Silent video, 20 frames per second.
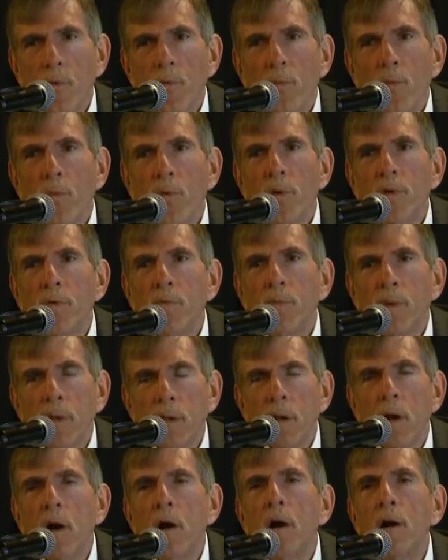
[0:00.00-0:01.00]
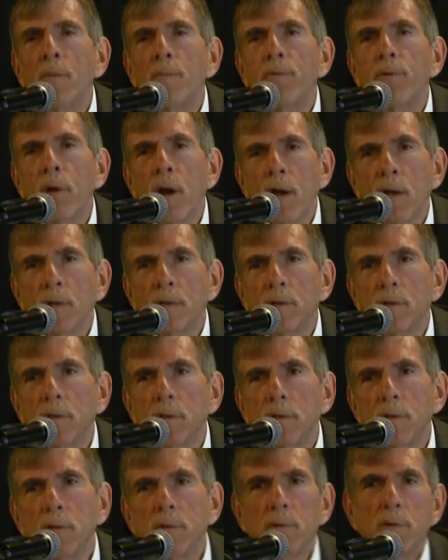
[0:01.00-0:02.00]
would have been
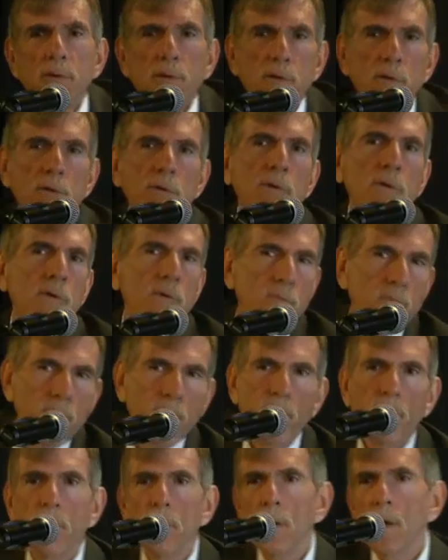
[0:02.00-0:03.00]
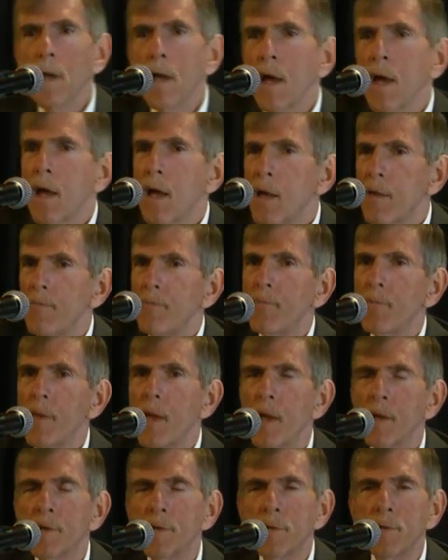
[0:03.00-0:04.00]
hard-pressed due to
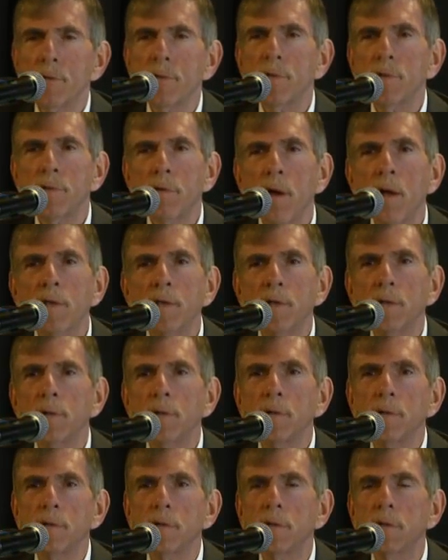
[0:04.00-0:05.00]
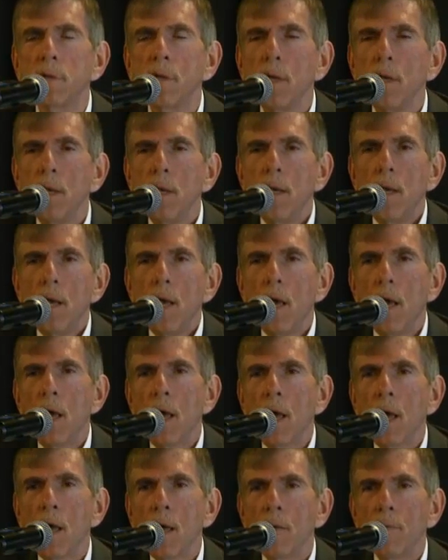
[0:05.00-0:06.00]
extra stressors
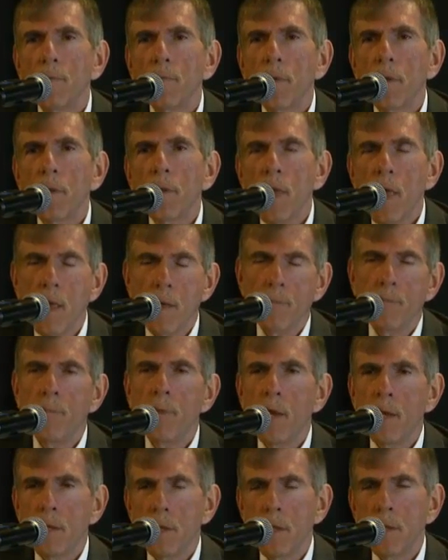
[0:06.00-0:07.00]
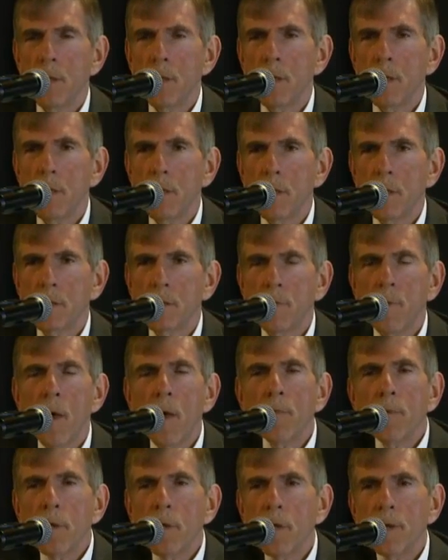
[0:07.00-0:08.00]
that many of this
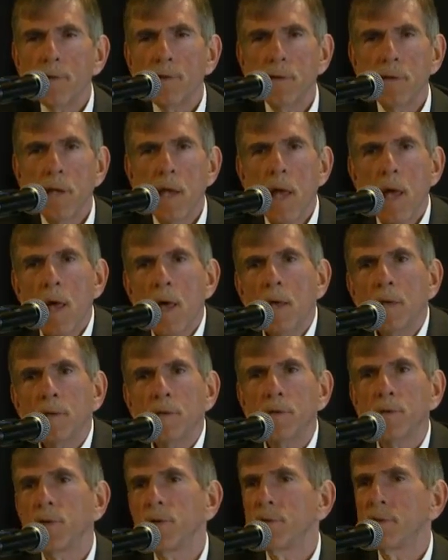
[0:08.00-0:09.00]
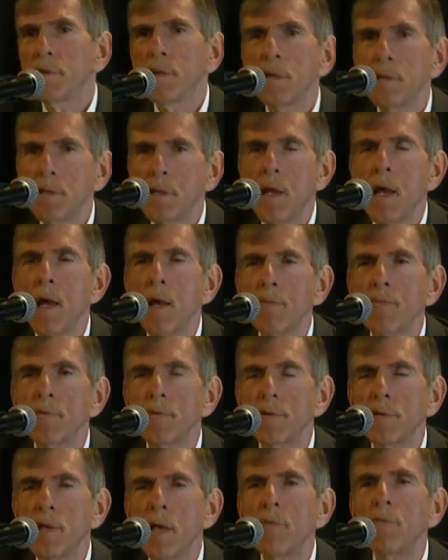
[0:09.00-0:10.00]
population has to sit down for
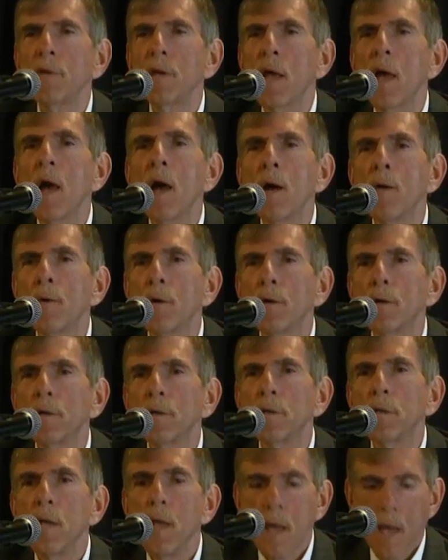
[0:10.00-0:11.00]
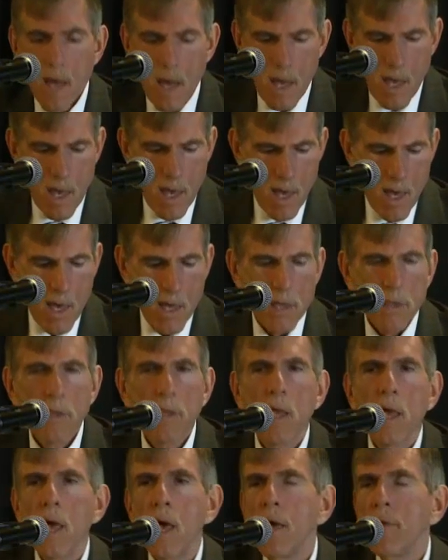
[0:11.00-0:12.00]
7 hours.
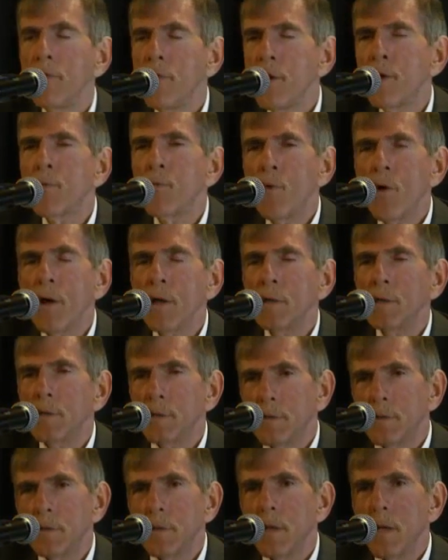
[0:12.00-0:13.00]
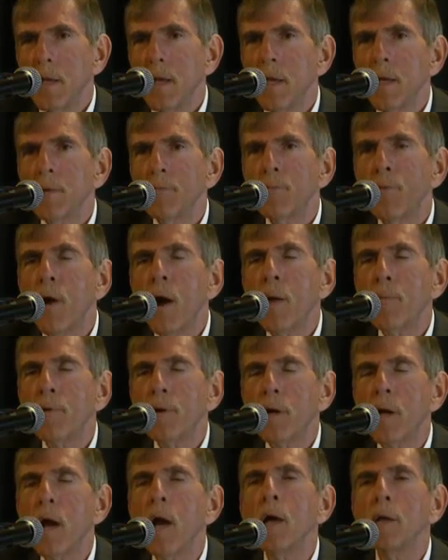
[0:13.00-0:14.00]
And there was
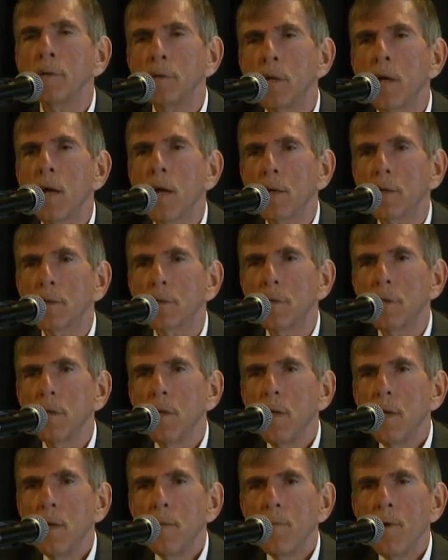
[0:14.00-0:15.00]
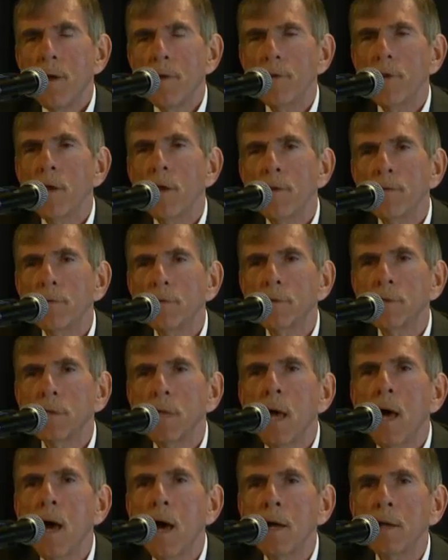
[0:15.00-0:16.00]
improper conduct by the other
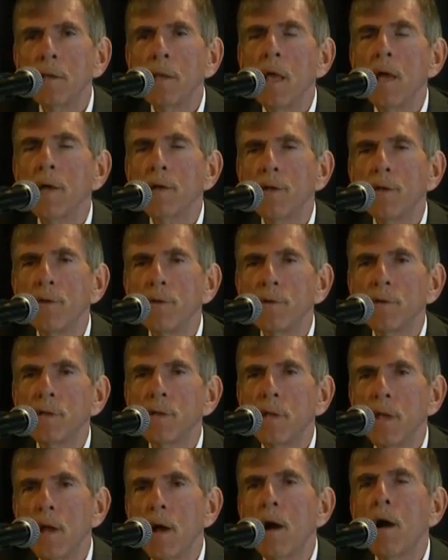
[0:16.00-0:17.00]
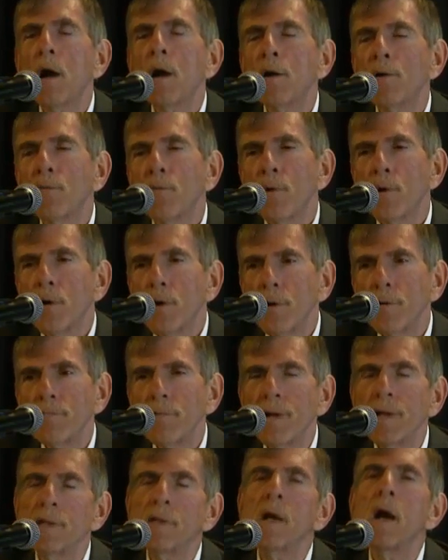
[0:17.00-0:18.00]
side, like using the R word,
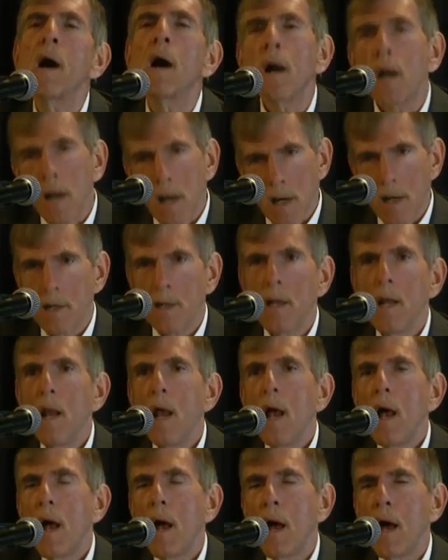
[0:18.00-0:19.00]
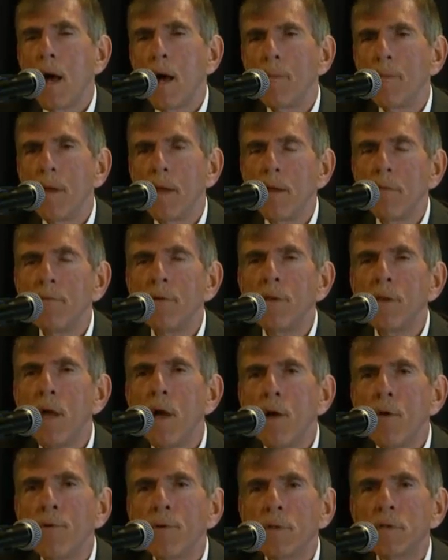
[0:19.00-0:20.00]
retarded. Even
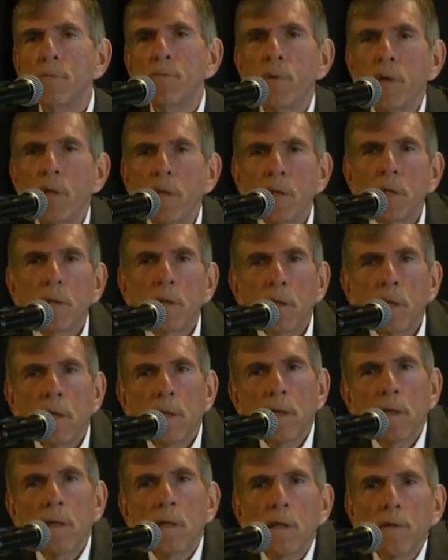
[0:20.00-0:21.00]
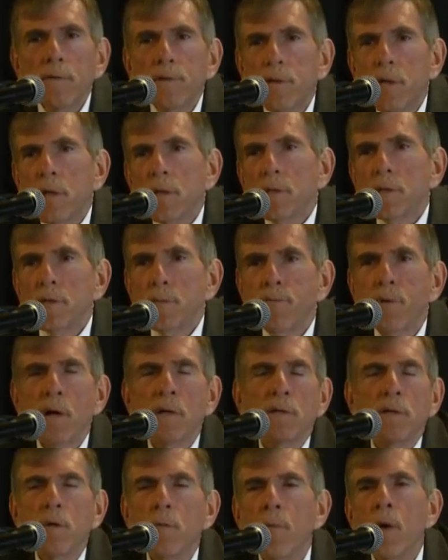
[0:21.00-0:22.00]
though it's been illegal since
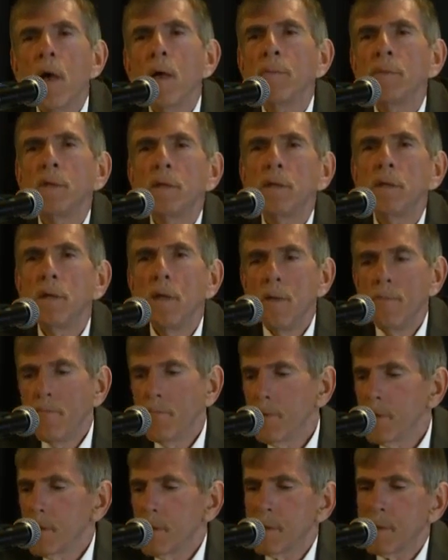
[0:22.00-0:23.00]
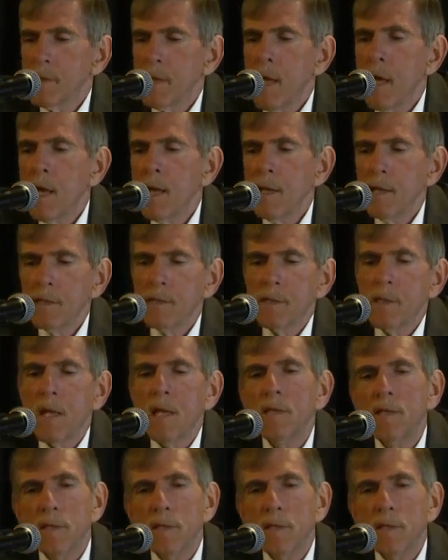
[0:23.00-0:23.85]
President Obama said